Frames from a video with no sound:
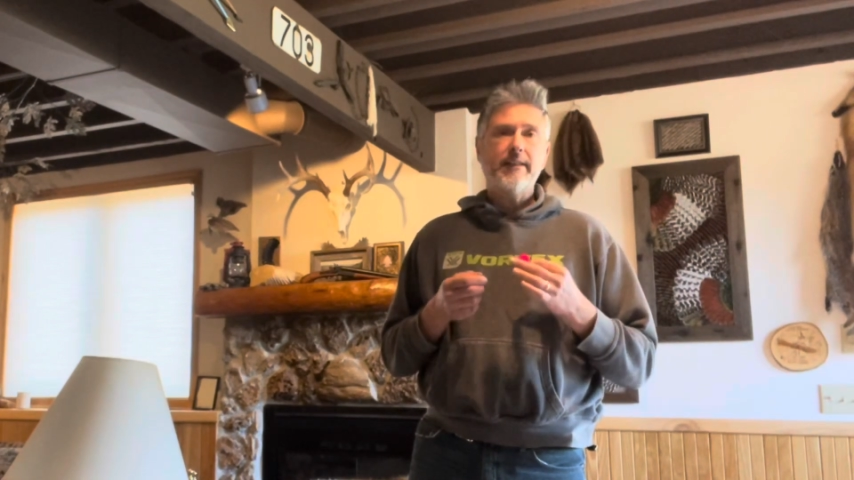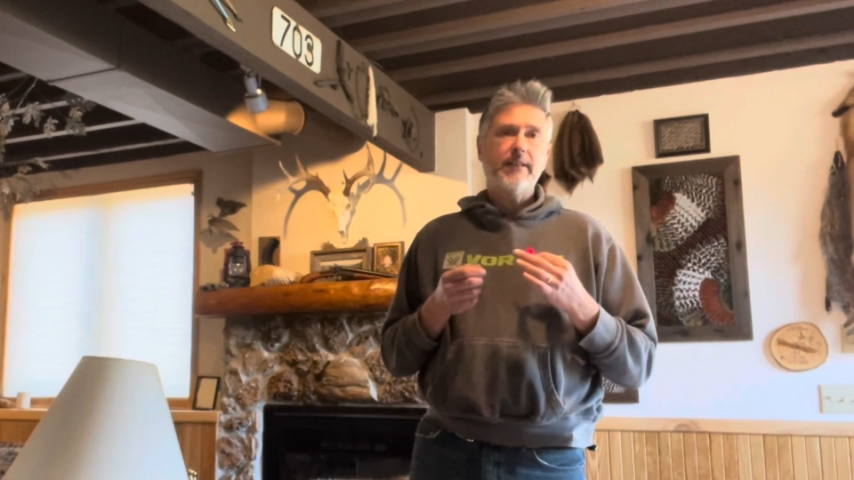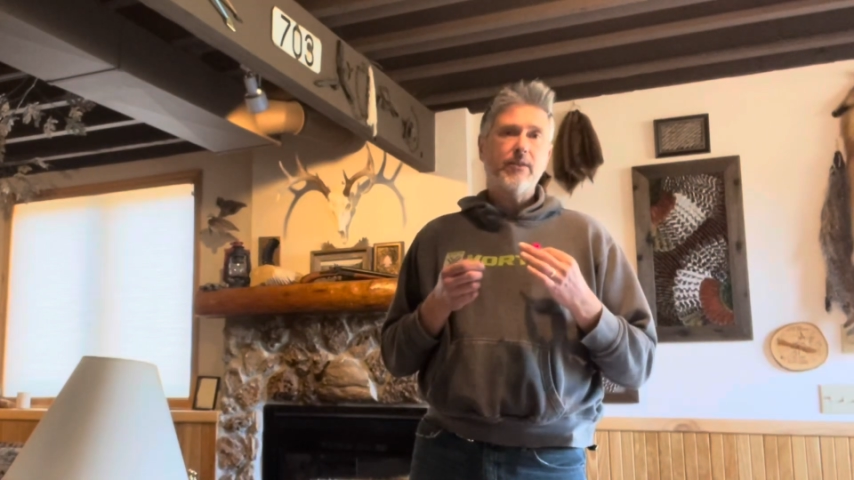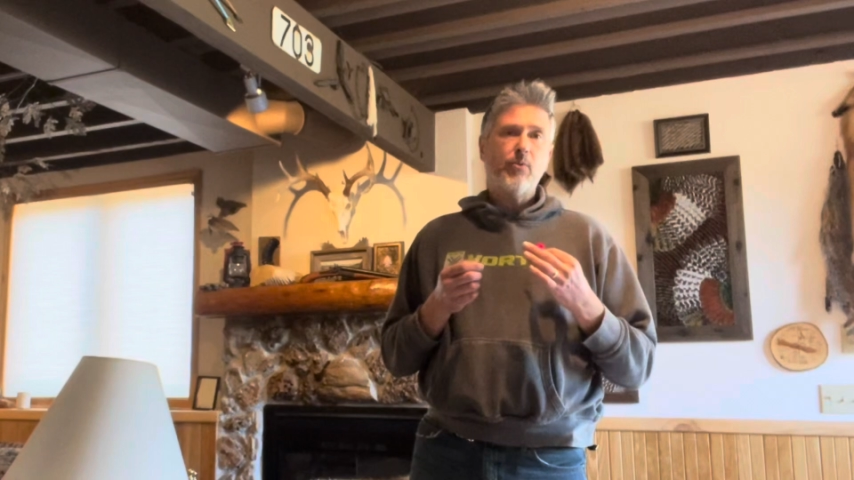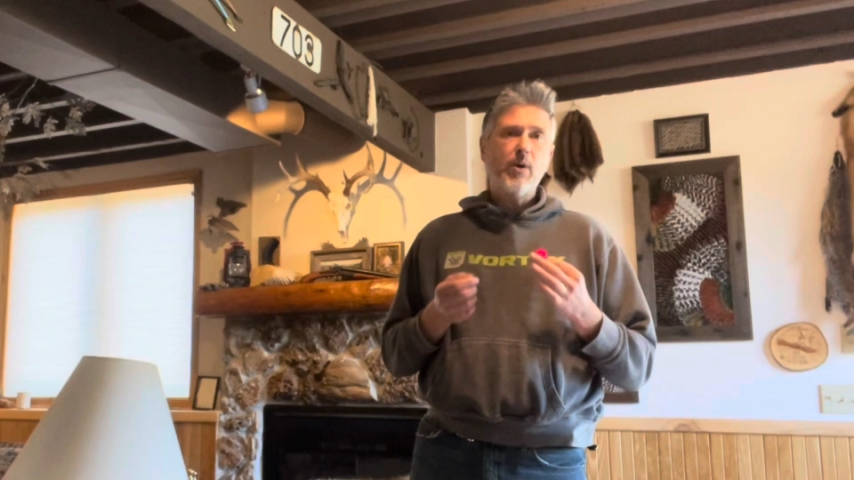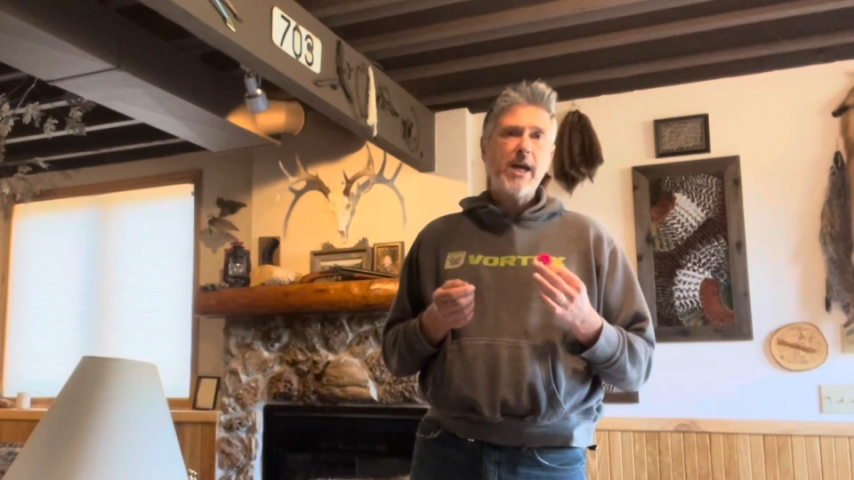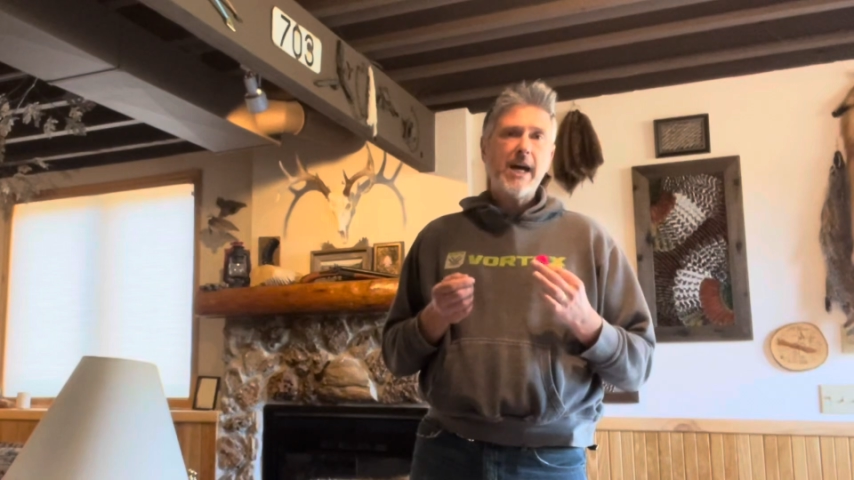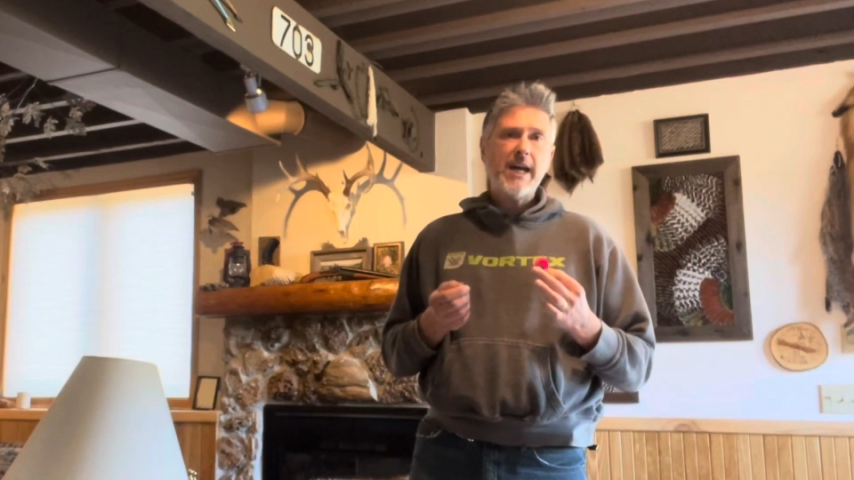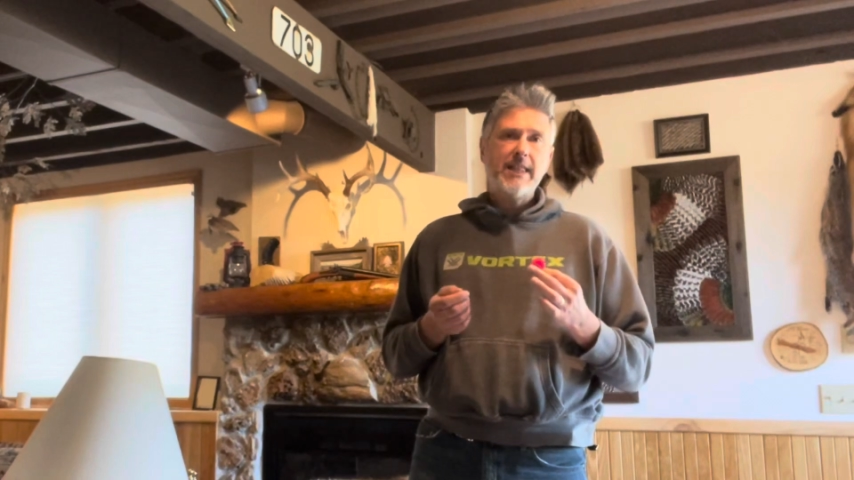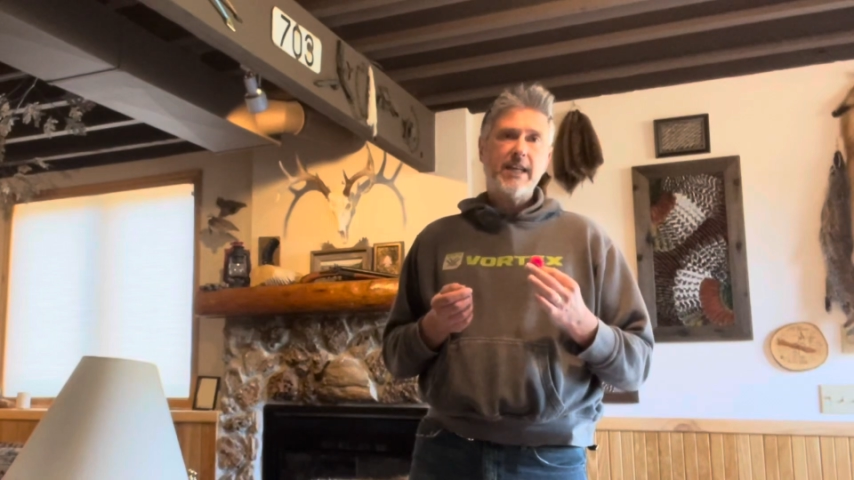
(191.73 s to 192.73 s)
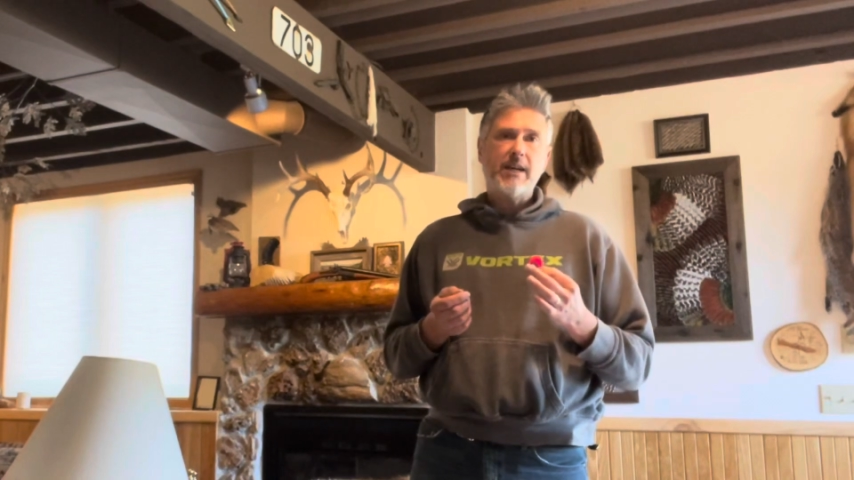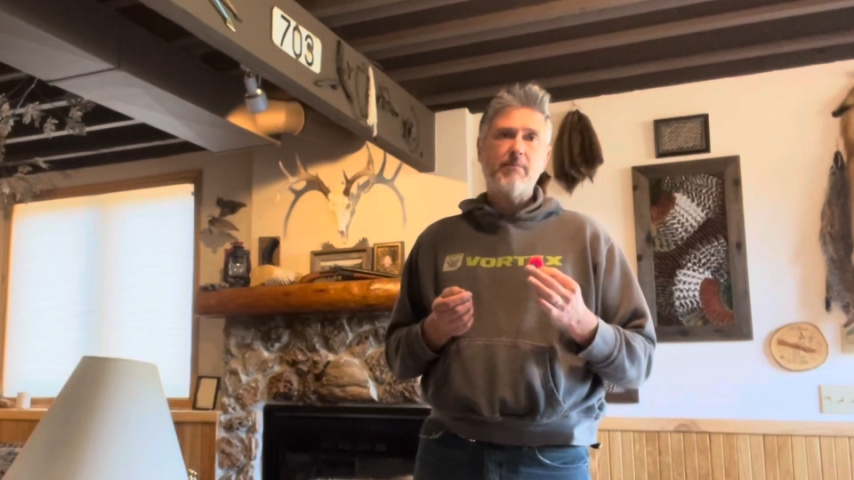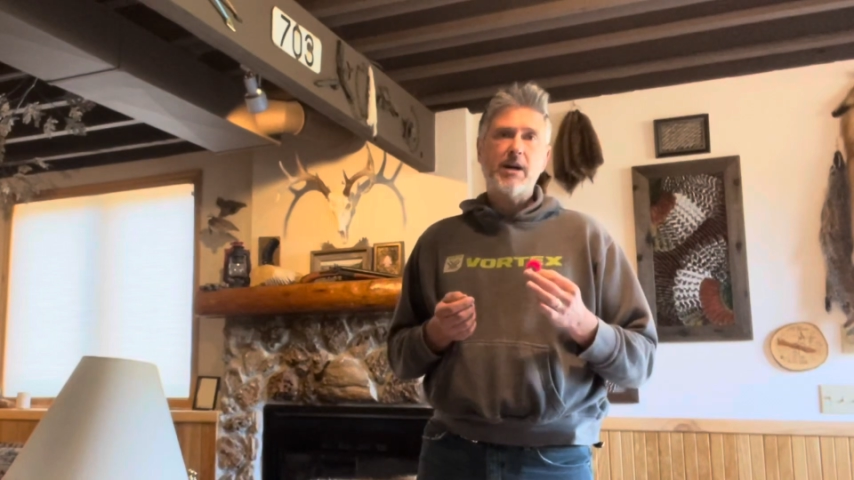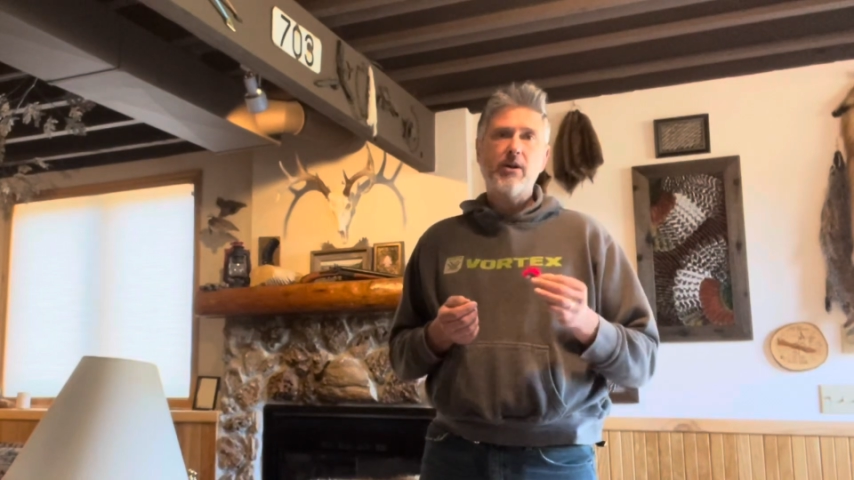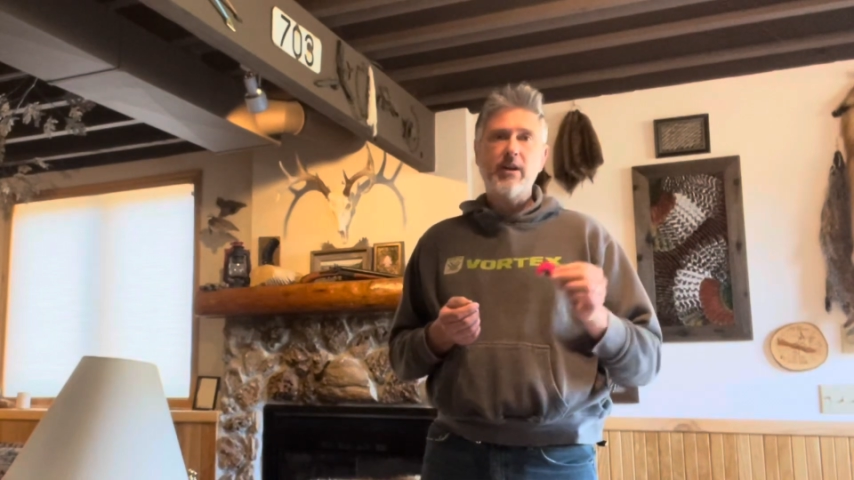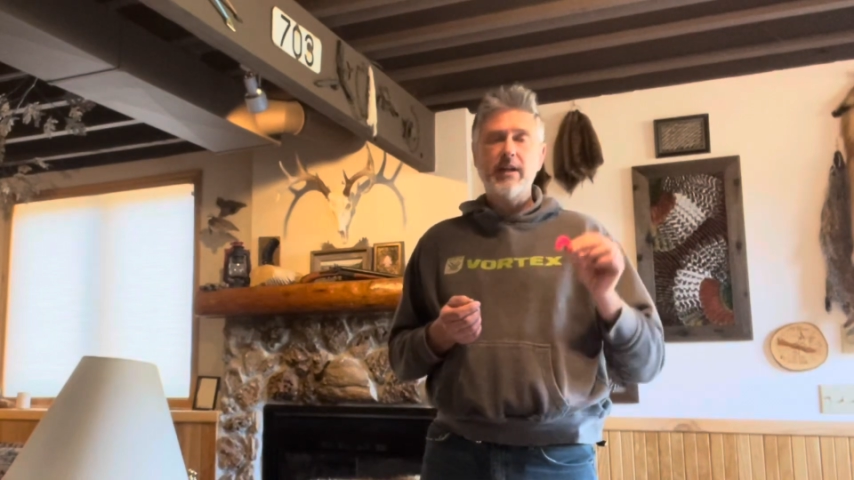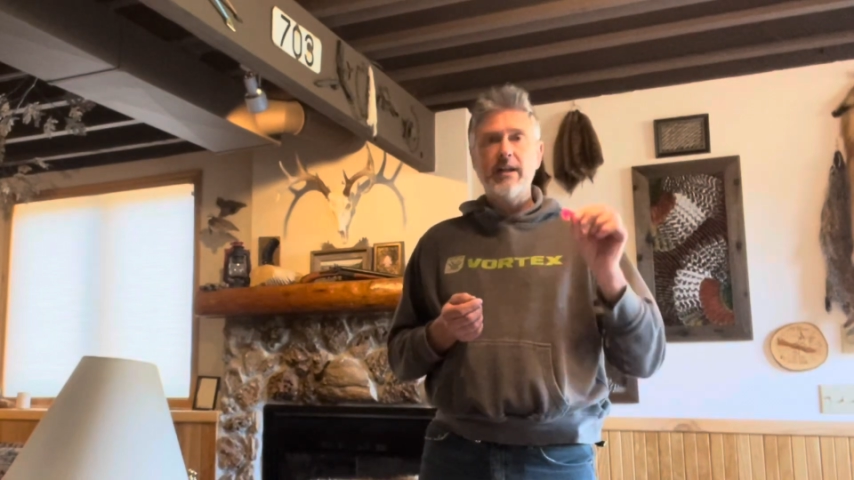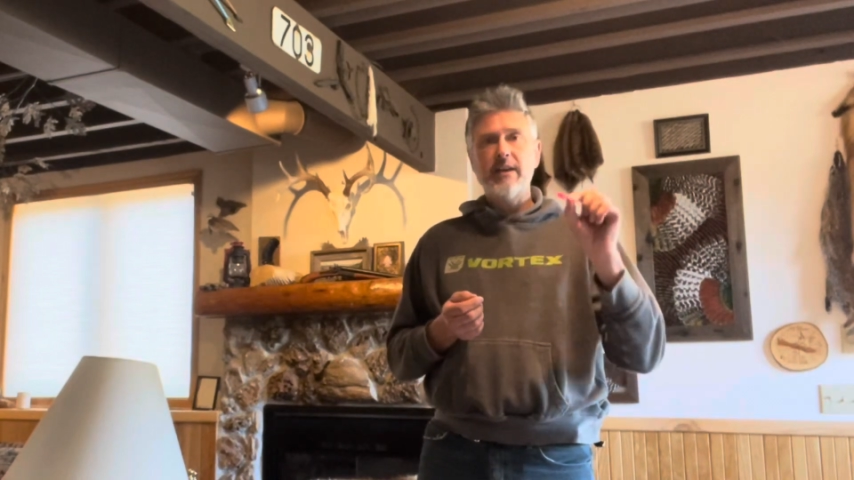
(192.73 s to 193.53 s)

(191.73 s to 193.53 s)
The way I think about it,